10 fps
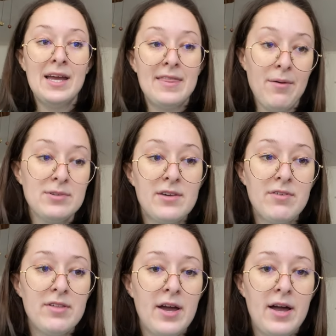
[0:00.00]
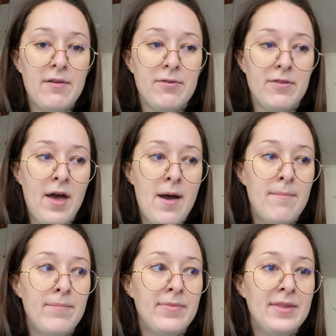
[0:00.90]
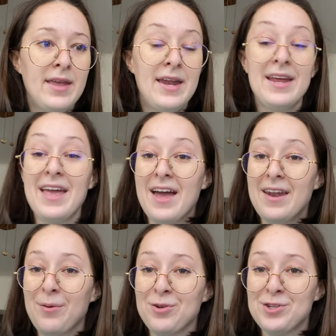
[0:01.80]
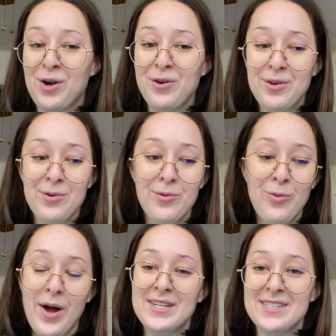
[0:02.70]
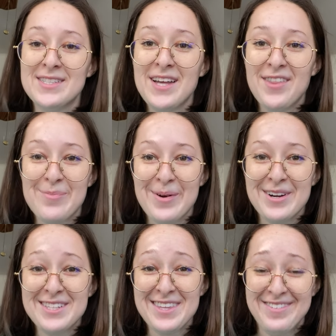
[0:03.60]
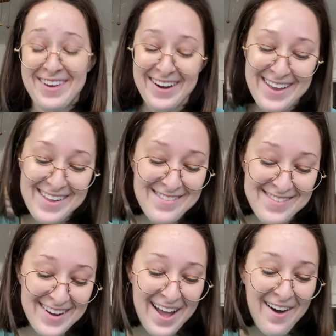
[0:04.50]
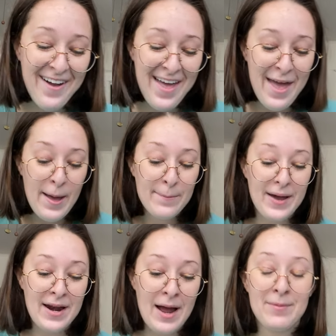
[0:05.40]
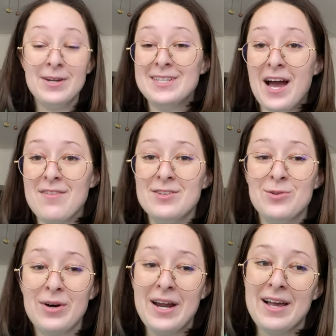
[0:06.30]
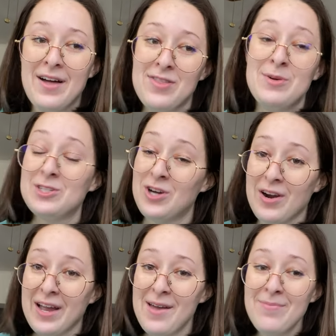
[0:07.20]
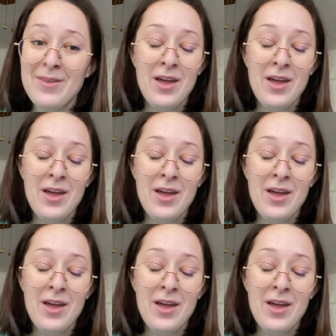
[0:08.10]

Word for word: That was everything I got for them. And again, I will show you what is inside the purse at the very end of the video, but I'm gonna dive into what I got them at Target.